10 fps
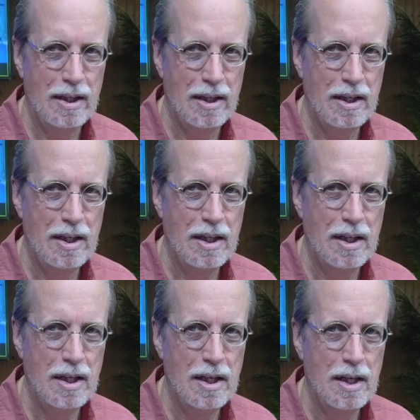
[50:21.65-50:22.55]

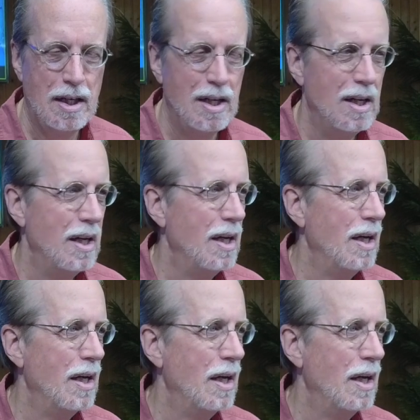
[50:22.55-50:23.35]
Nobody speaks.